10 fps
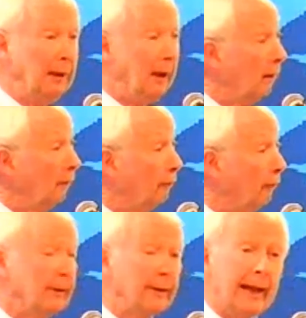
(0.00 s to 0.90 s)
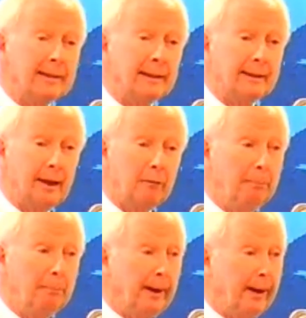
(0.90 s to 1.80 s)
Longford and
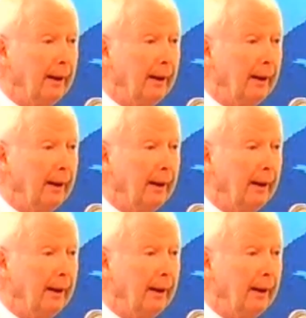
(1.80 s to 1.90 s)
Castletownbere